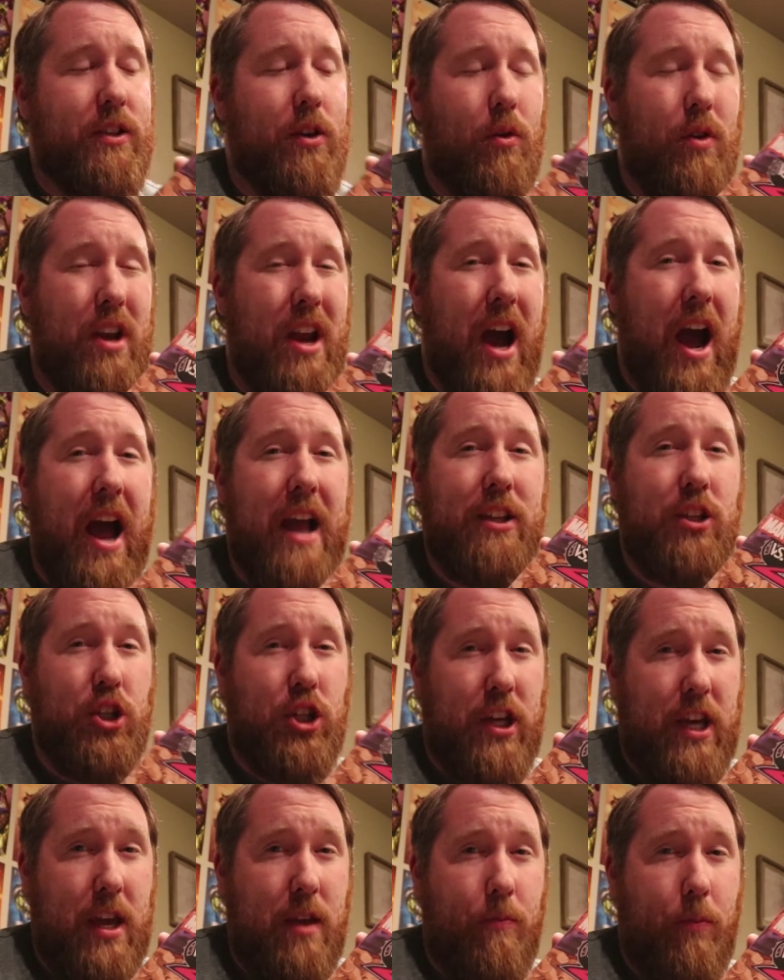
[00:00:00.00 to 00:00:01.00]
So not
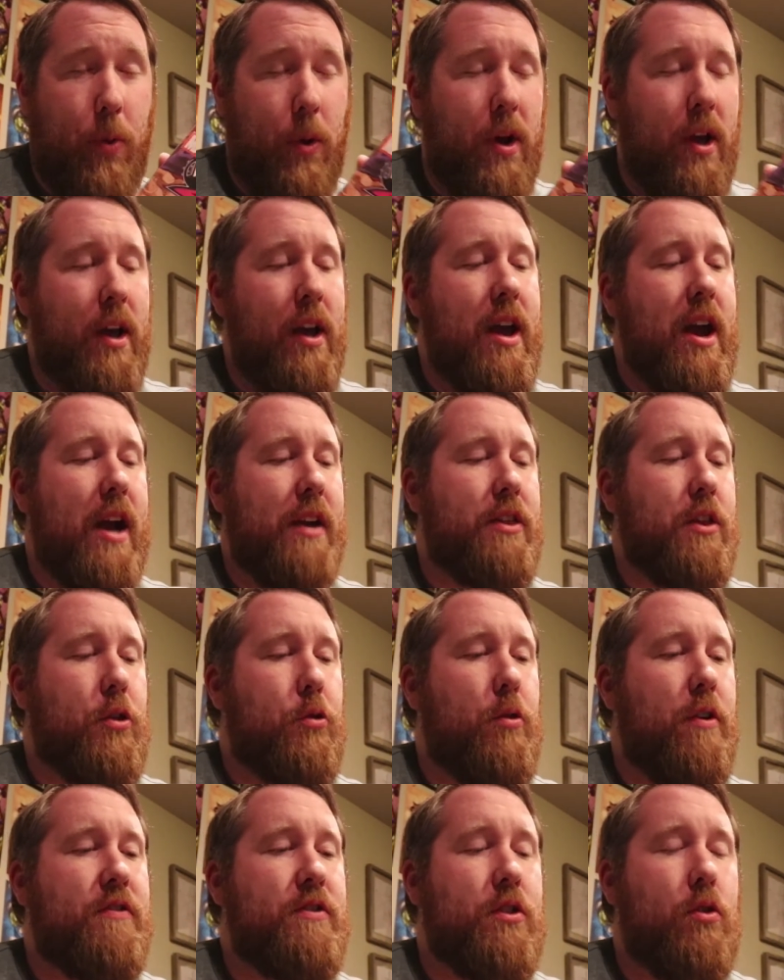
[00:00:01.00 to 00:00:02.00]
cheap at the
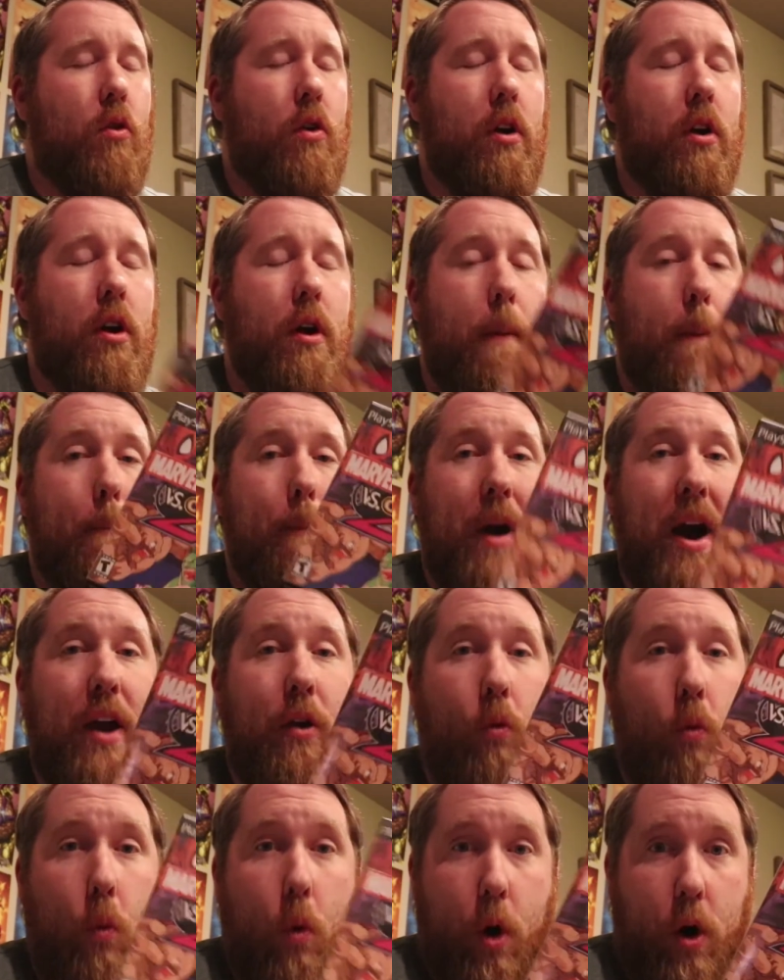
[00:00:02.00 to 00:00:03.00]
thrift store,
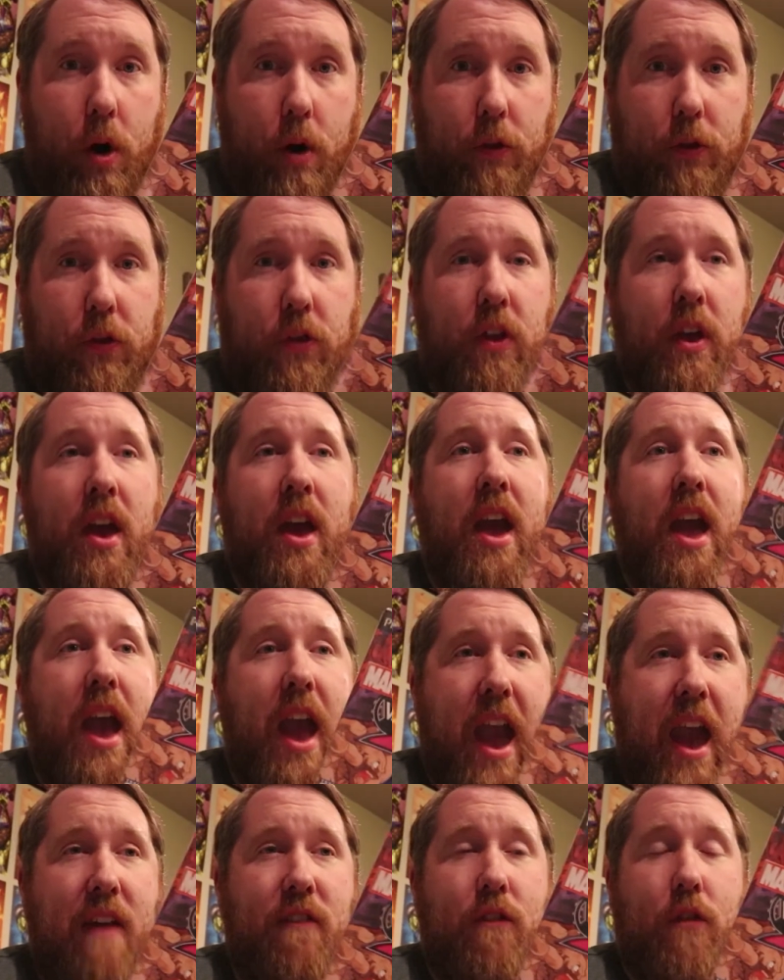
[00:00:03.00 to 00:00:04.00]
but worth
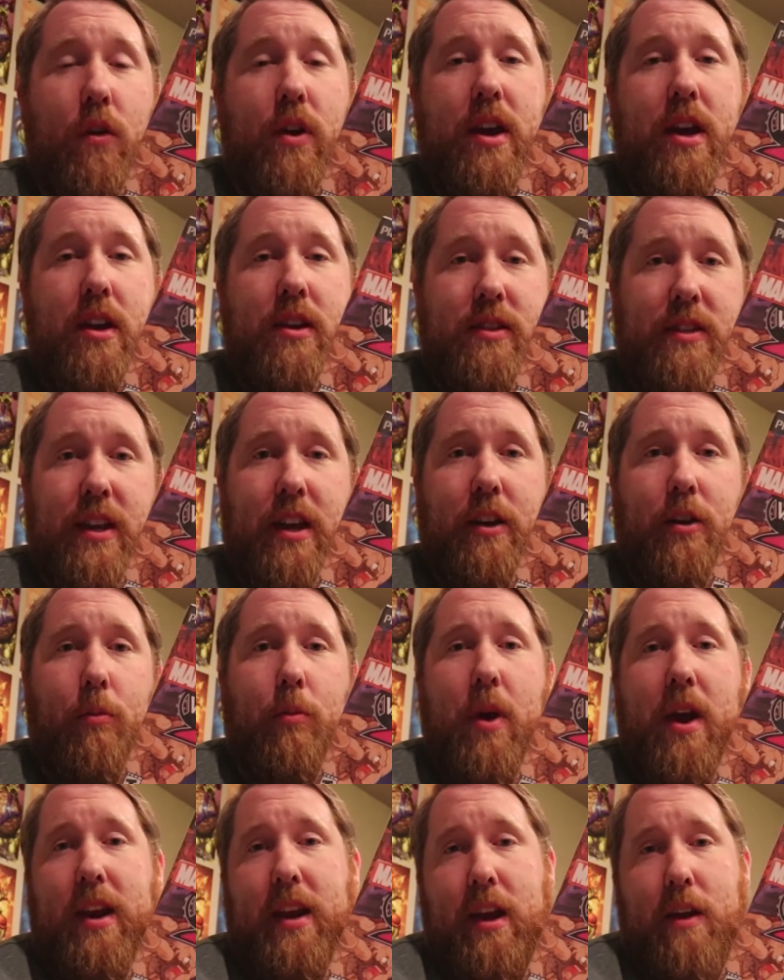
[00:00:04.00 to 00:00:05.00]
every single
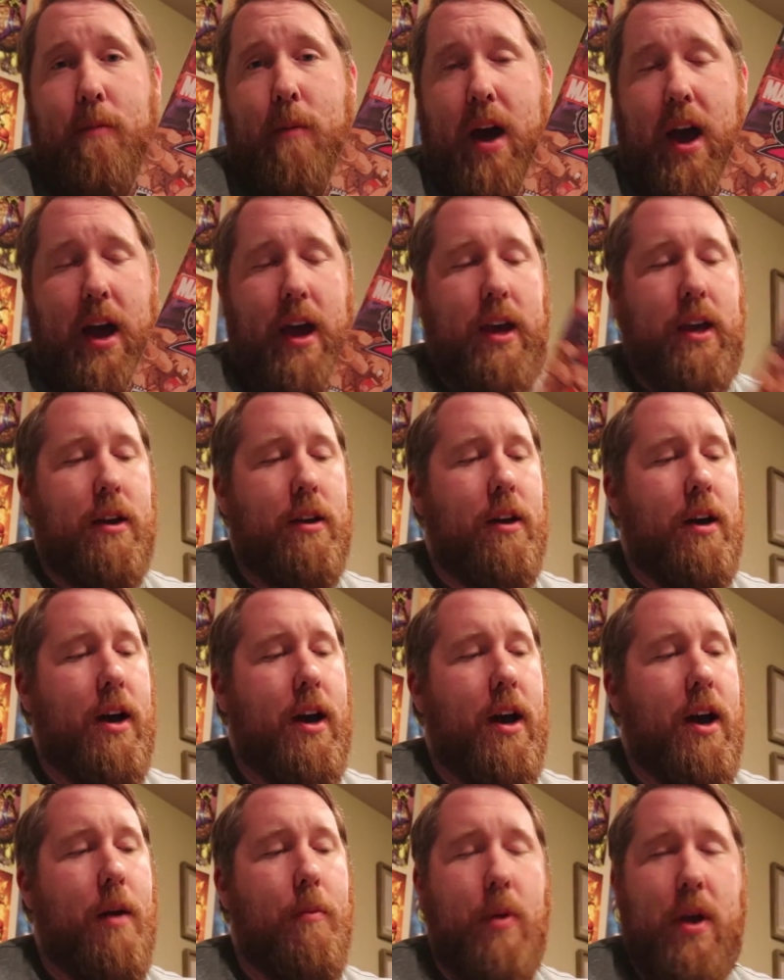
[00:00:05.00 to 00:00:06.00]
penny in my
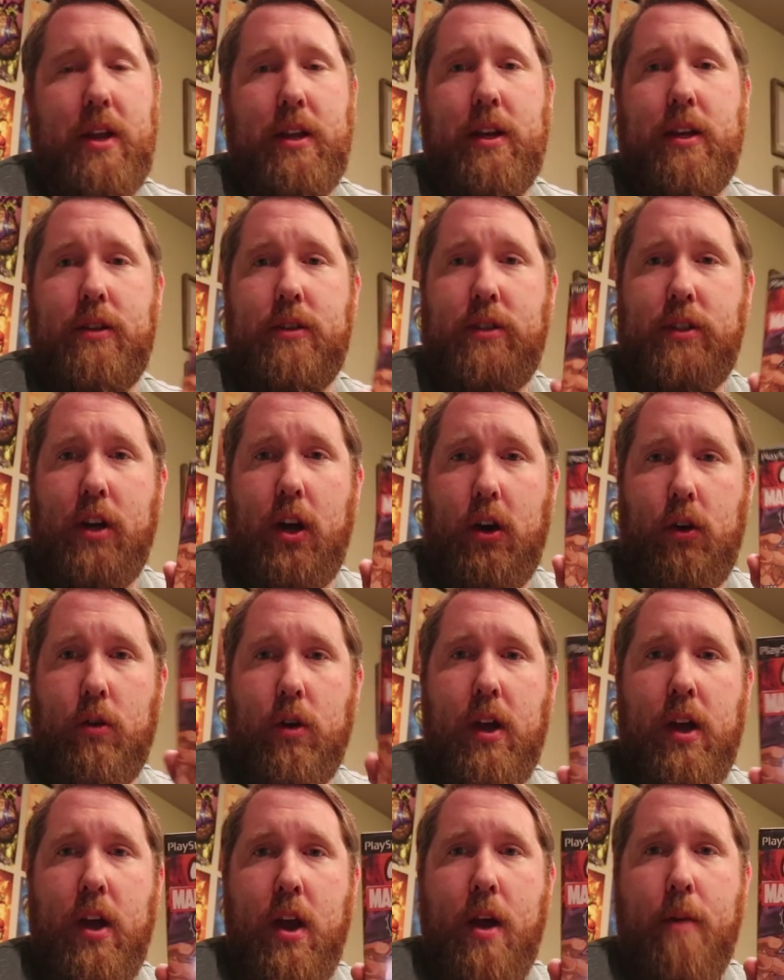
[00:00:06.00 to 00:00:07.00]
opinion. So
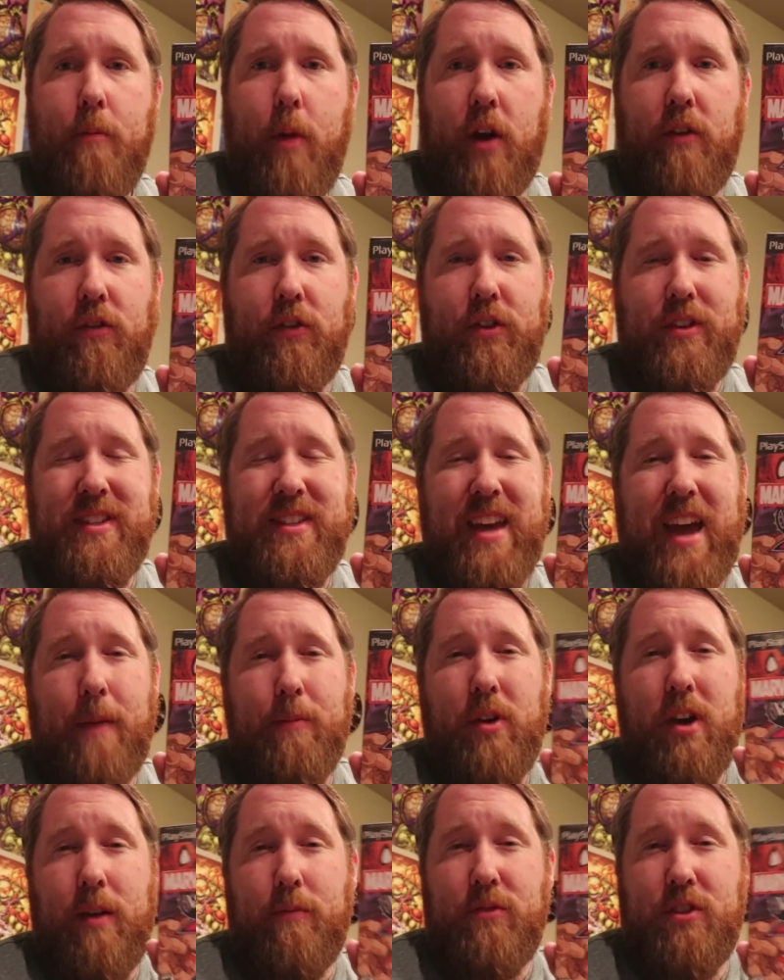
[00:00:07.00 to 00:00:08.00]
Marvel vs.
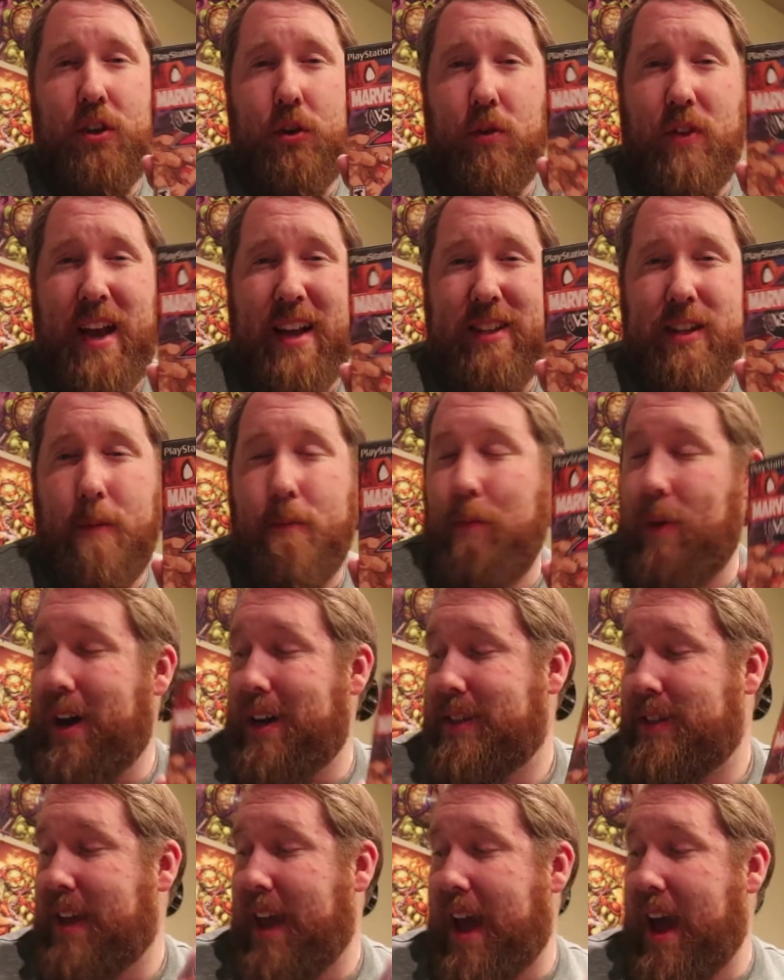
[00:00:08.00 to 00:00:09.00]
Capcom 2, that's a
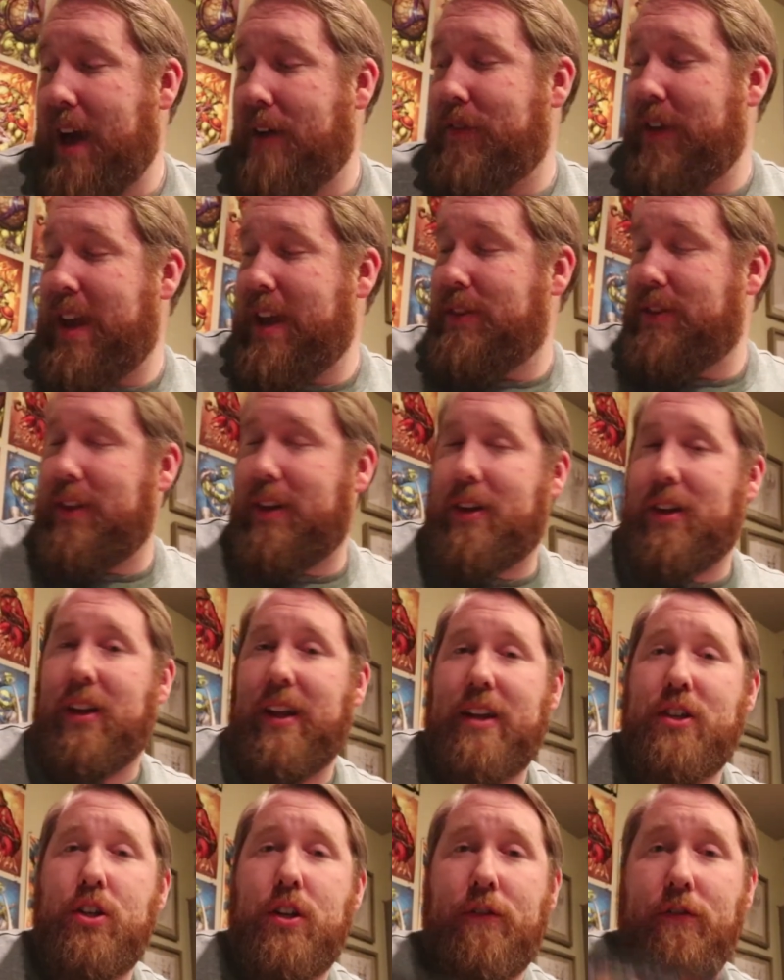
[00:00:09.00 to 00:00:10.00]
must-have in the
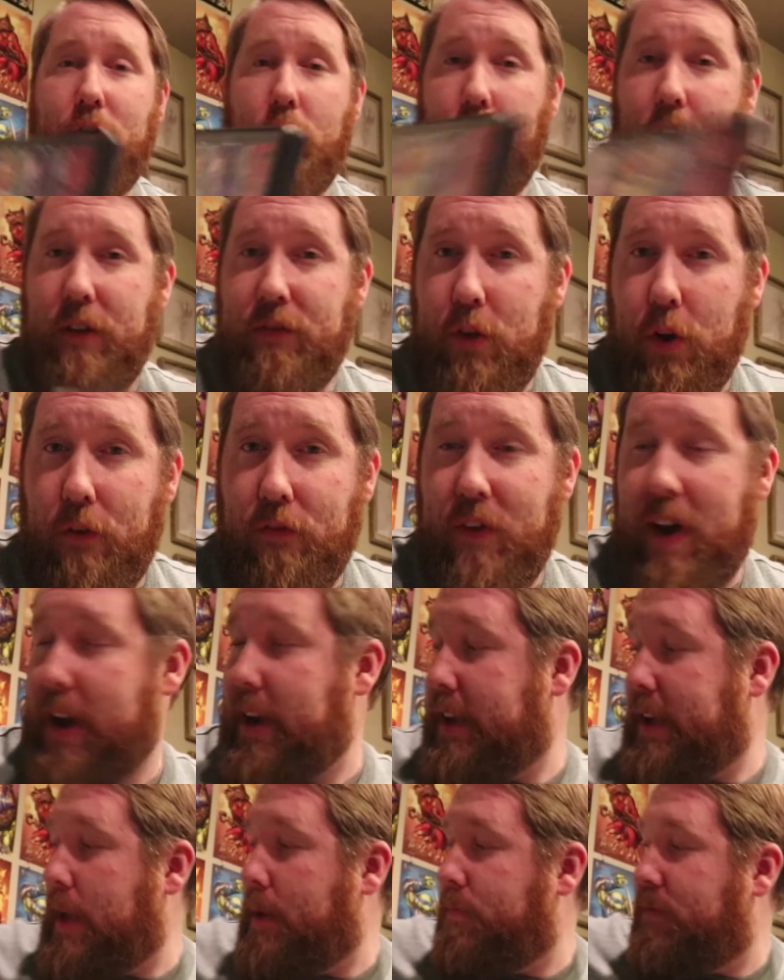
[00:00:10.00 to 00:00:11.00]
collection for if you're a
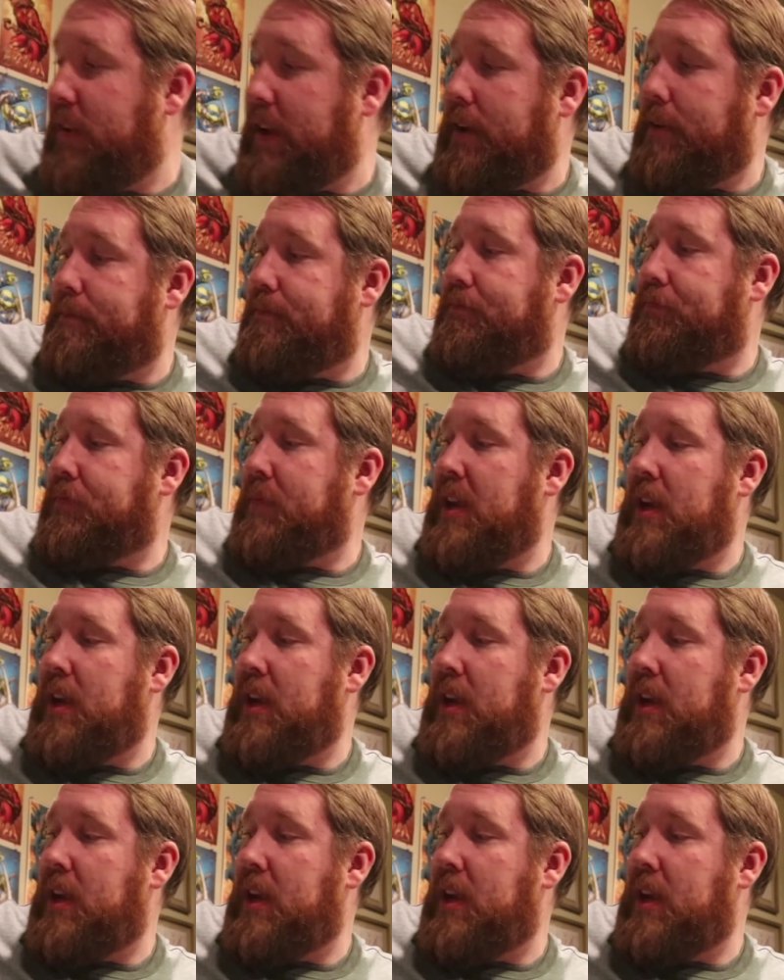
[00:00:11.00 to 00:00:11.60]
fighting game fan.